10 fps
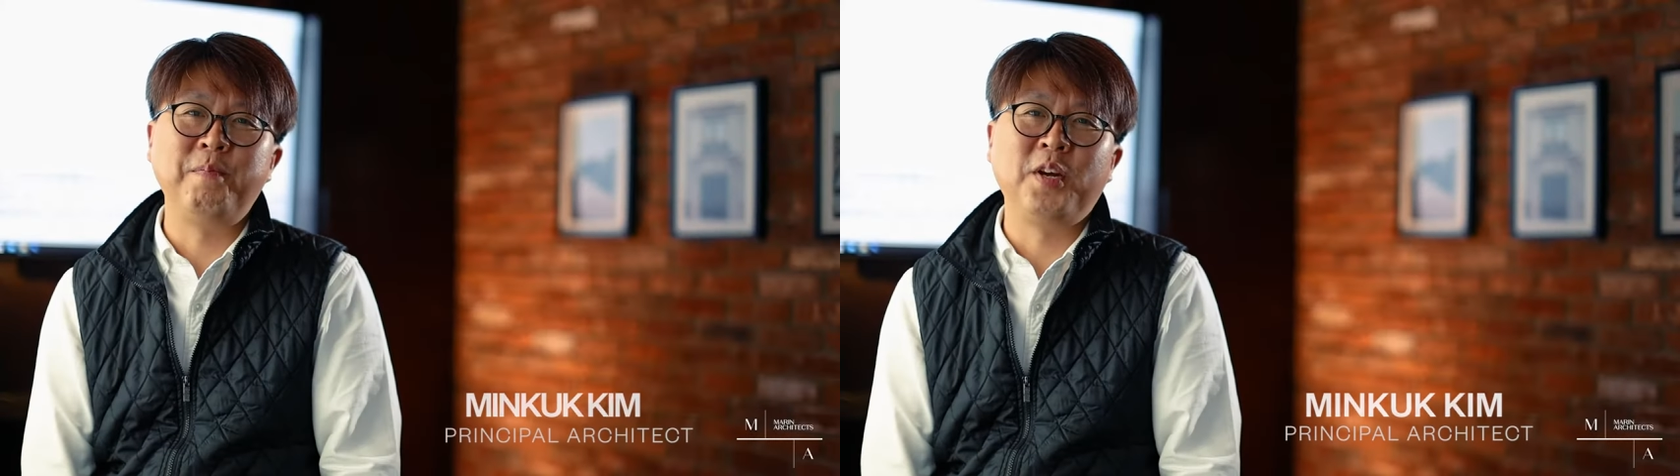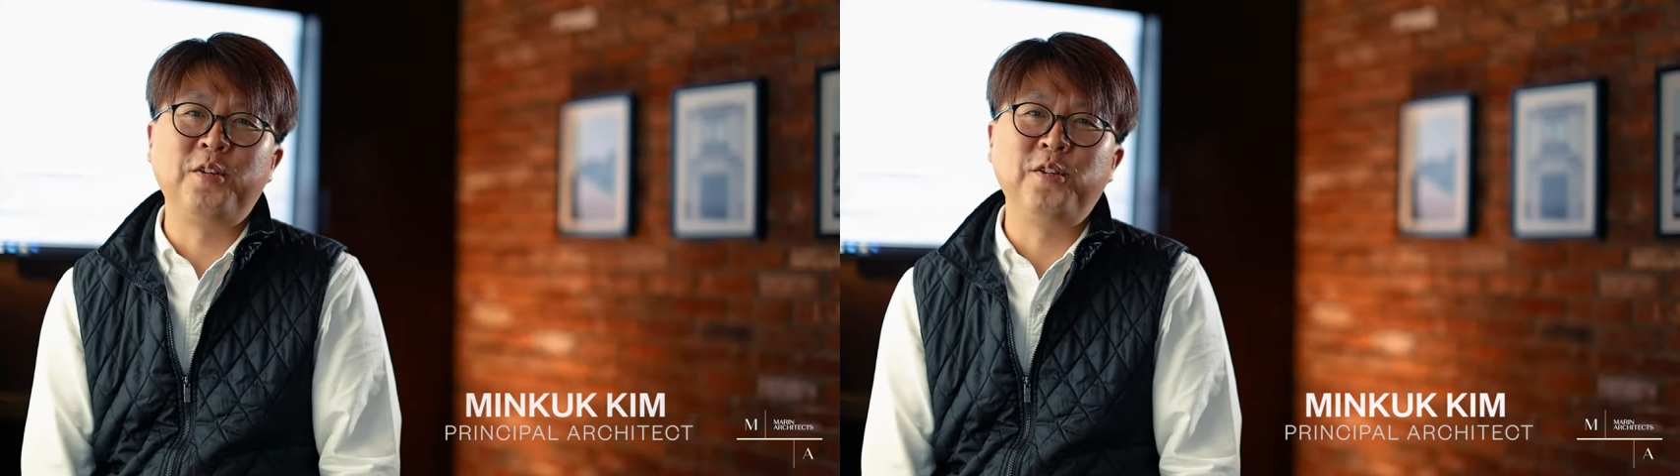I'm
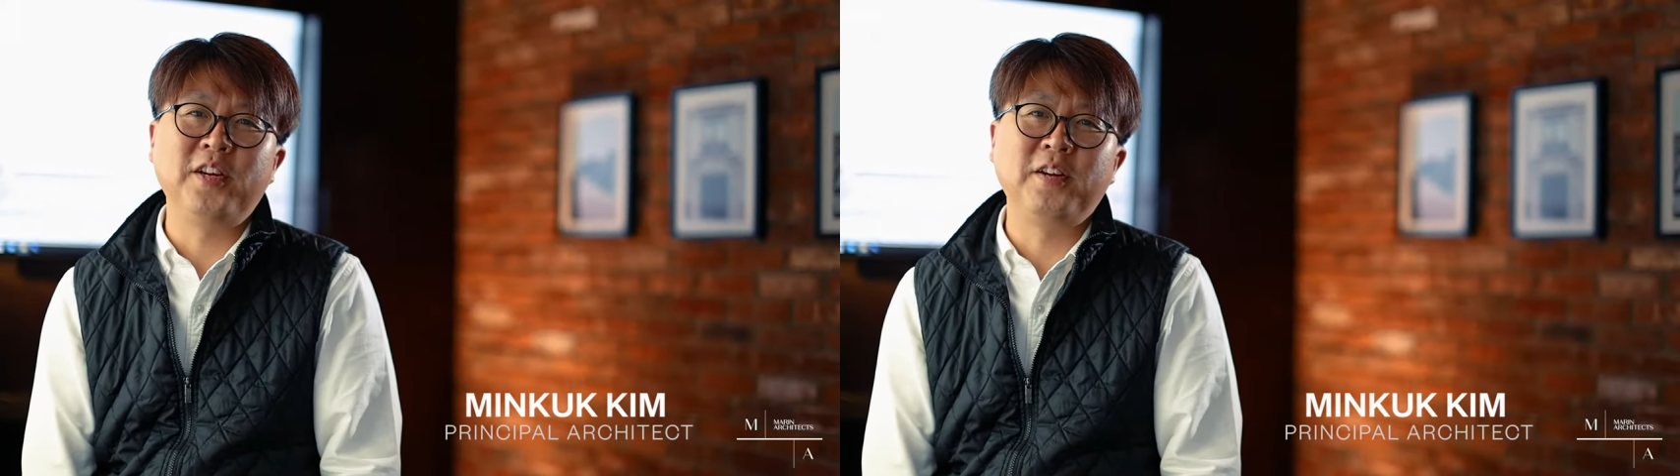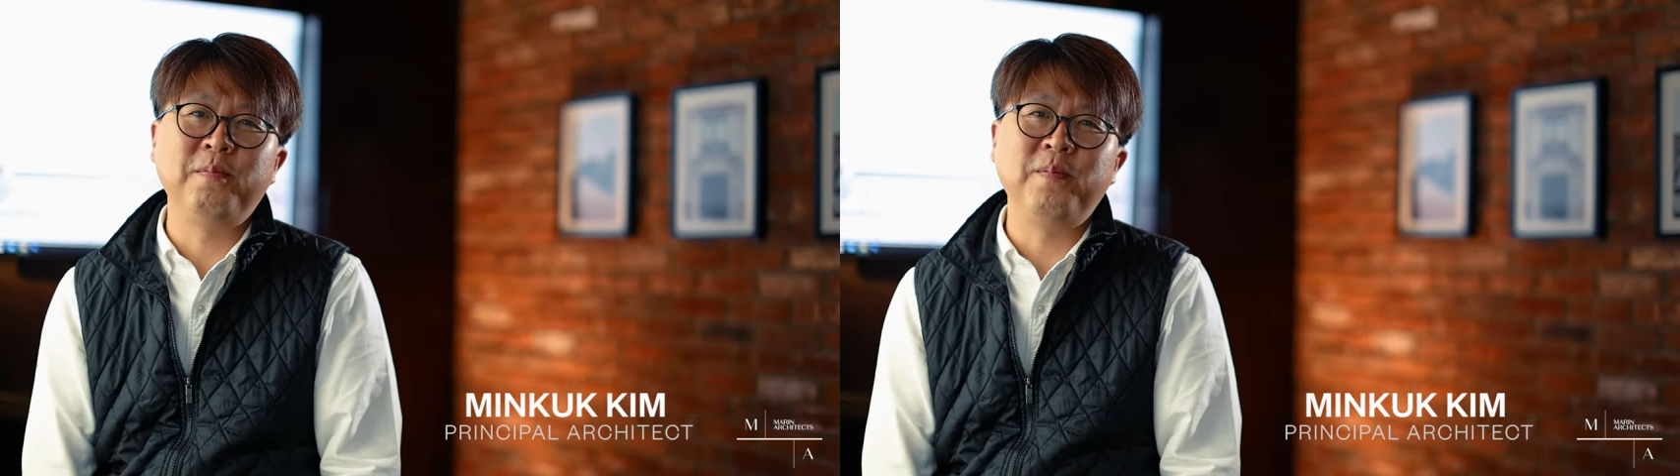Minkuk
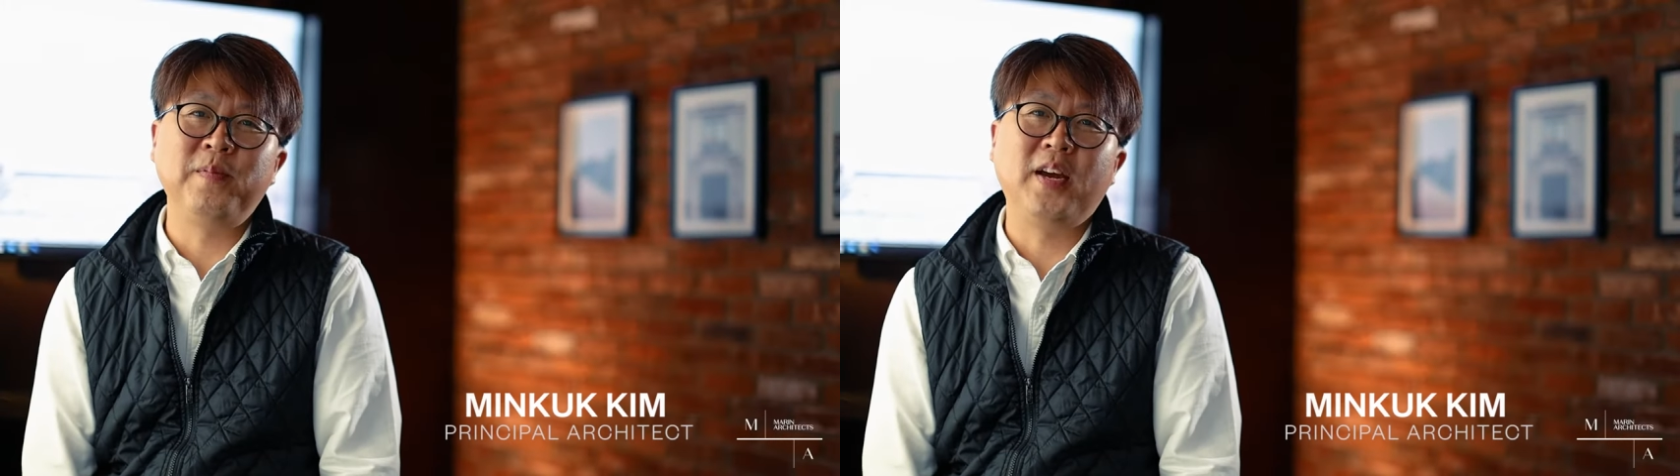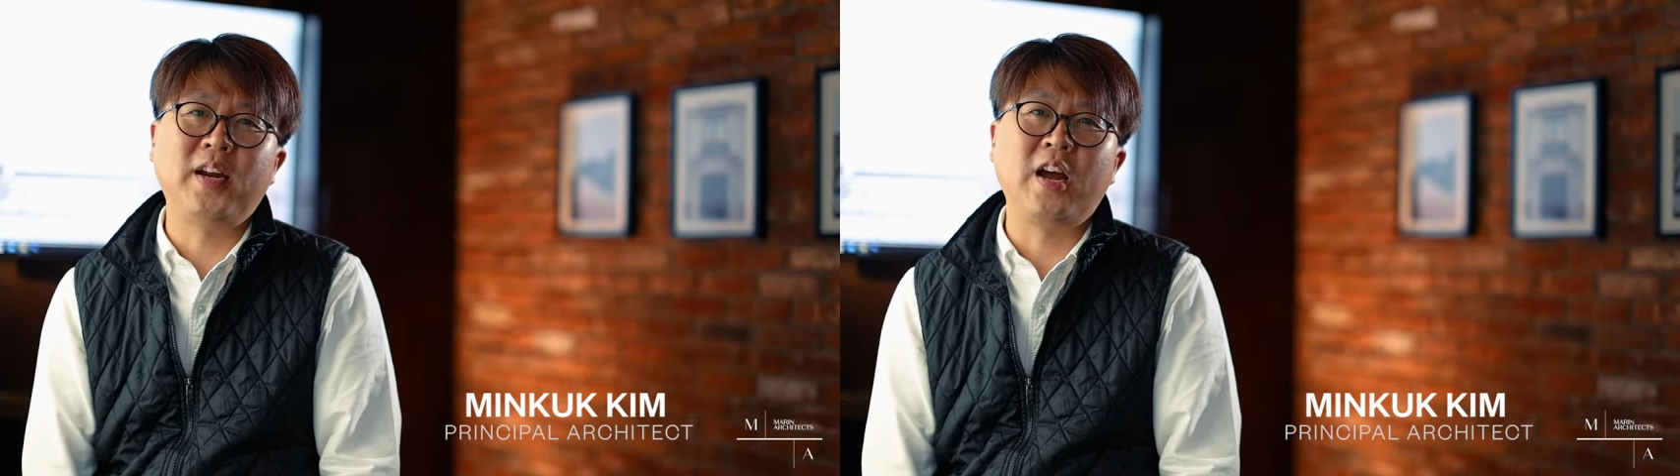Kim
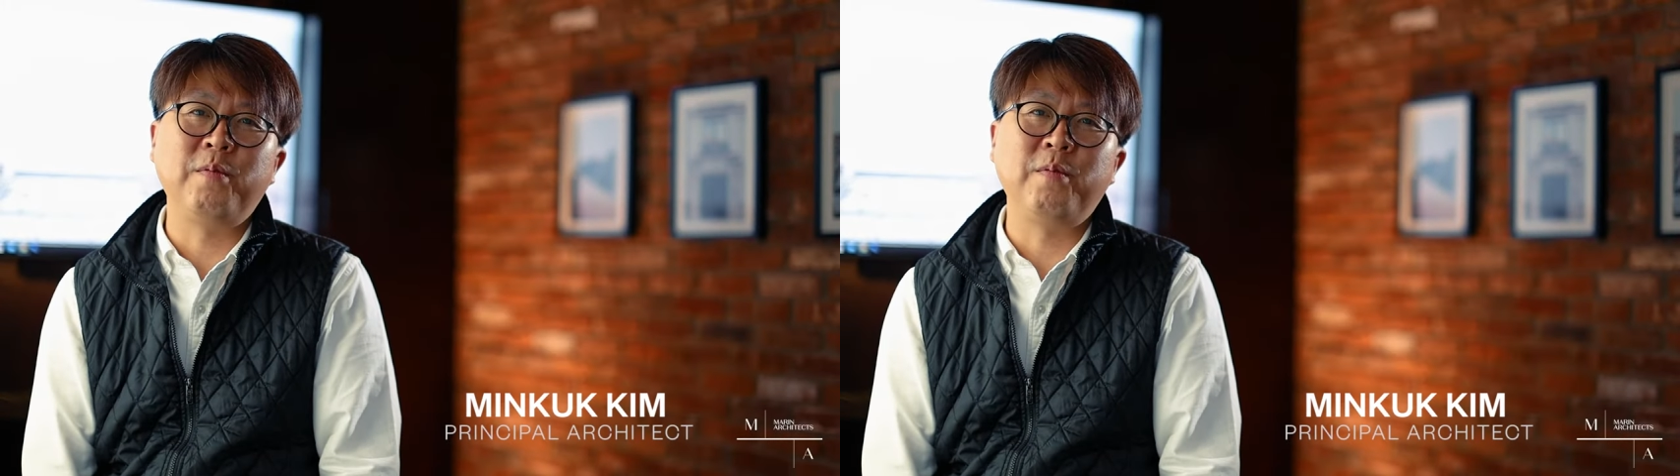and I'm